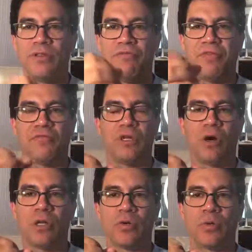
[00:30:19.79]
the
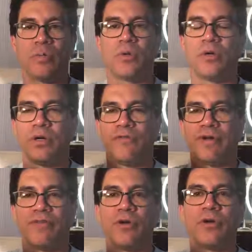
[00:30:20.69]
$50 report, the
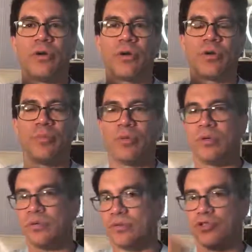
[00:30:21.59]
$500 report.